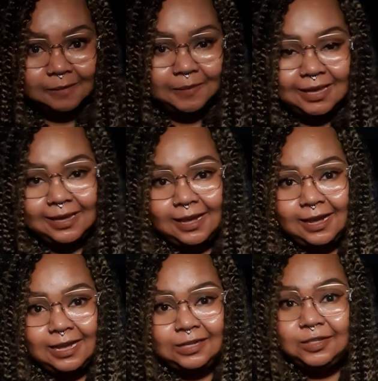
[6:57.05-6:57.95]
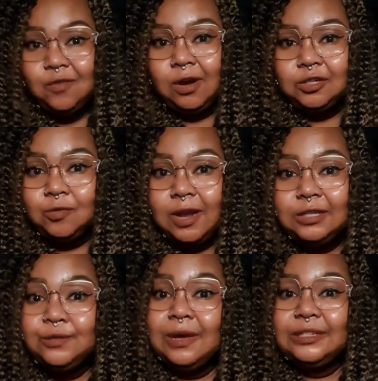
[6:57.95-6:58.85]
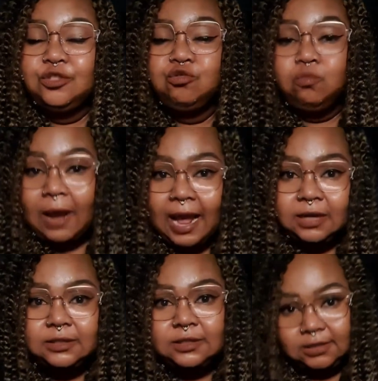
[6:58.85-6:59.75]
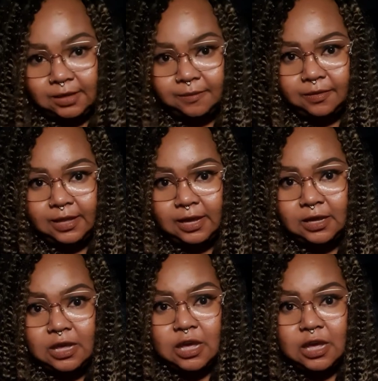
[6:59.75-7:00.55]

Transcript: because you are trying to attract something.